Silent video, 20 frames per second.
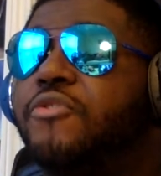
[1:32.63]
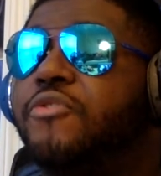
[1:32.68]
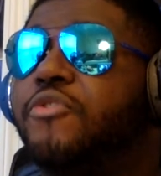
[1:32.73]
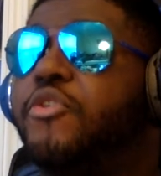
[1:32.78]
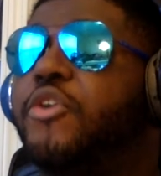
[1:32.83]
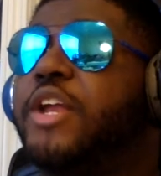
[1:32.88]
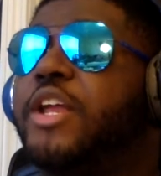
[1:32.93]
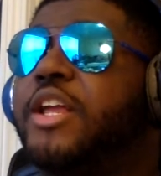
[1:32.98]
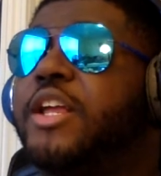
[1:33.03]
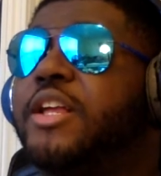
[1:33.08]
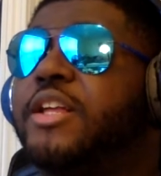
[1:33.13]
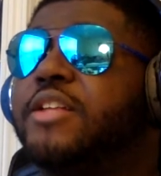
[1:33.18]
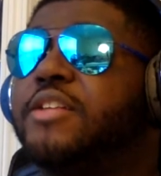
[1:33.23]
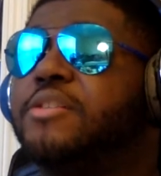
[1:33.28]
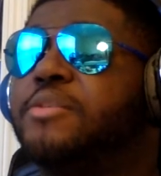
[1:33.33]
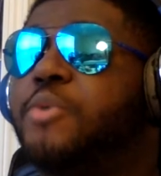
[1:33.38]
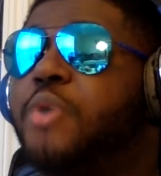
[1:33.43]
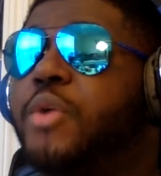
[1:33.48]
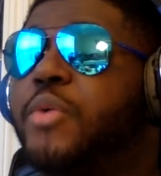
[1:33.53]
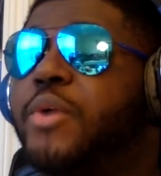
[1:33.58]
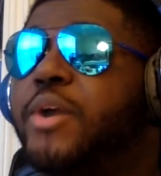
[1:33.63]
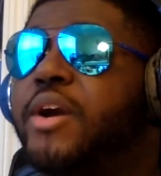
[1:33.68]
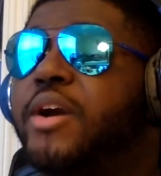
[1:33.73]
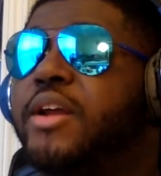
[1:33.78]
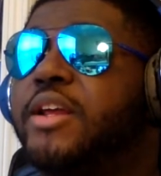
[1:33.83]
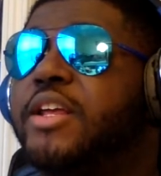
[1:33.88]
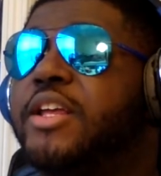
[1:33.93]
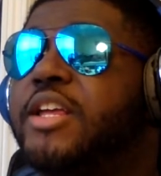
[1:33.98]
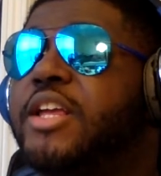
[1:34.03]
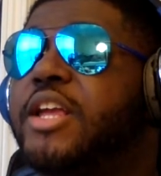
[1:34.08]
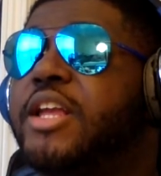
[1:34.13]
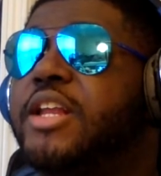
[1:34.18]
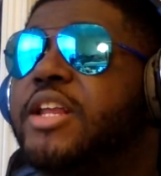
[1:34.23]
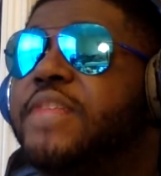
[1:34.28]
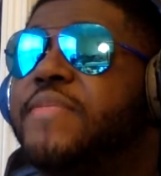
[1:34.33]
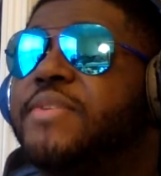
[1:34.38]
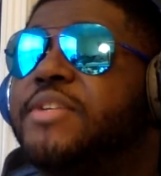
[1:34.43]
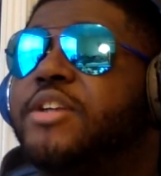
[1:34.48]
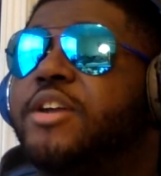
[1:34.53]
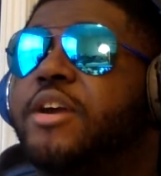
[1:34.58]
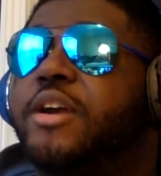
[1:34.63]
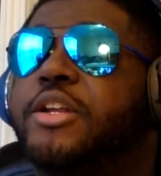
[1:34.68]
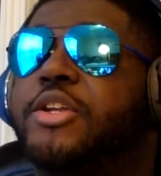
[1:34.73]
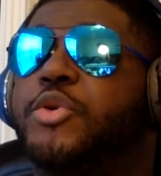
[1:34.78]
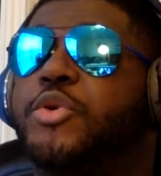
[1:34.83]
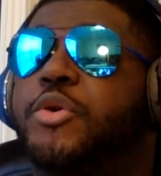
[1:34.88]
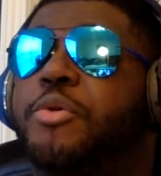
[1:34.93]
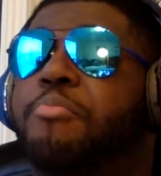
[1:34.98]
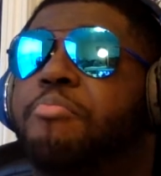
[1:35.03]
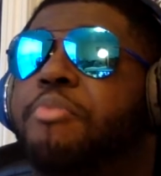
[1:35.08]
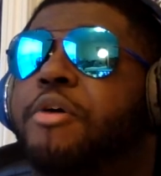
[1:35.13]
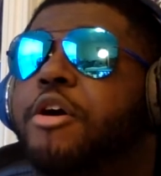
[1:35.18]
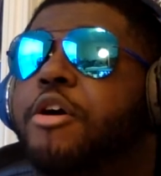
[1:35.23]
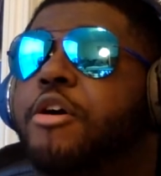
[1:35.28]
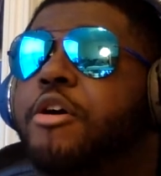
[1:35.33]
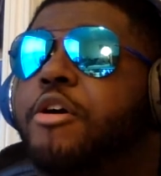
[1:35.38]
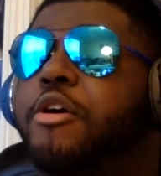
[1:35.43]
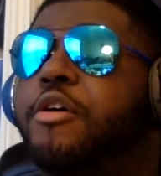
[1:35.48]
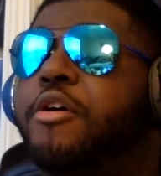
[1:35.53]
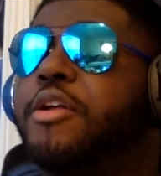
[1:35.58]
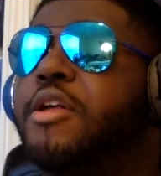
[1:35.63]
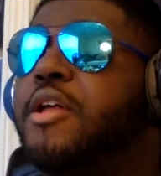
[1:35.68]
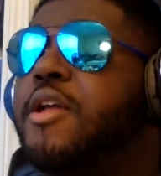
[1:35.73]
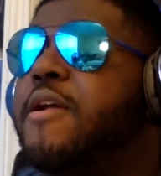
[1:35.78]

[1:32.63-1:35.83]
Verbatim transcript: free to the point where he can't even turn into a bird